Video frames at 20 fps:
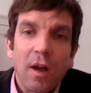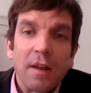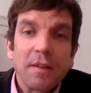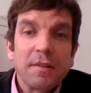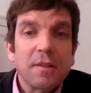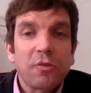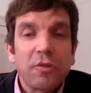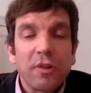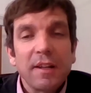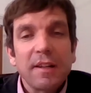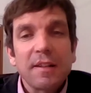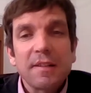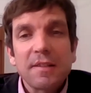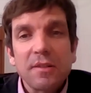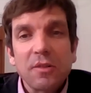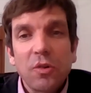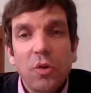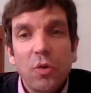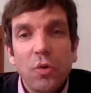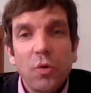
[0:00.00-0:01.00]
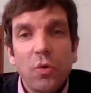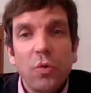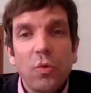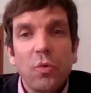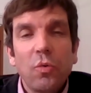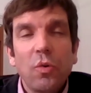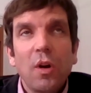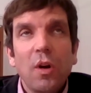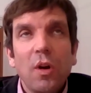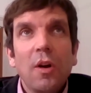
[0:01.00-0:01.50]
and critics
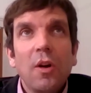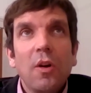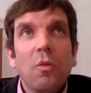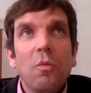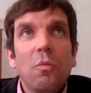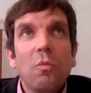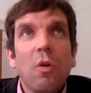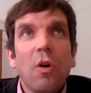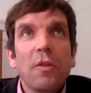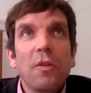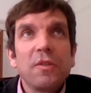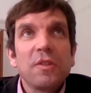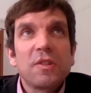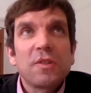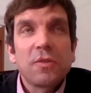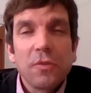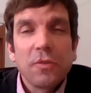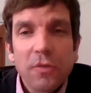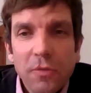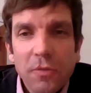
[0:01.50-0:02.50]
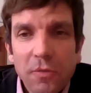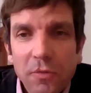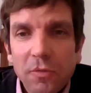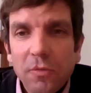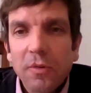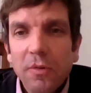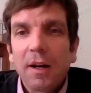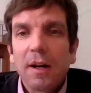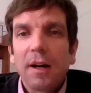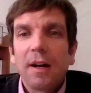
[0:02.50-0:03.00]
who want
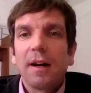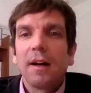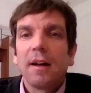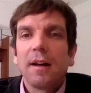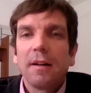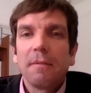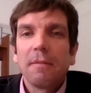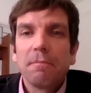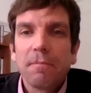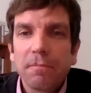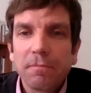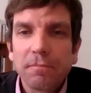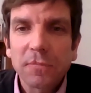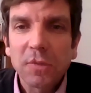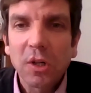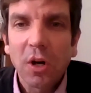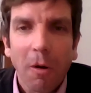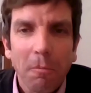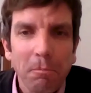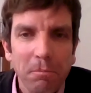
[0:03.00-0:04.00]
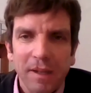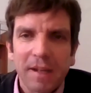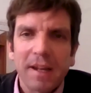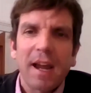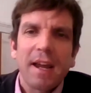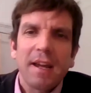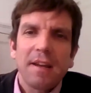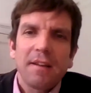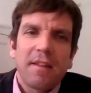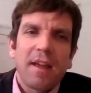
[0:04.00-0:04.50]
to um,
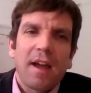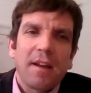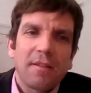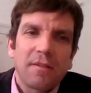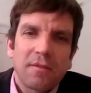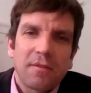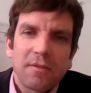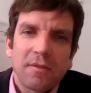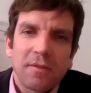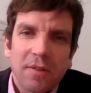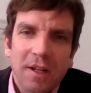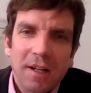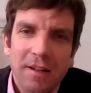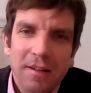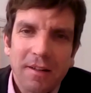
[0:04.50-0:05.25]
complicate that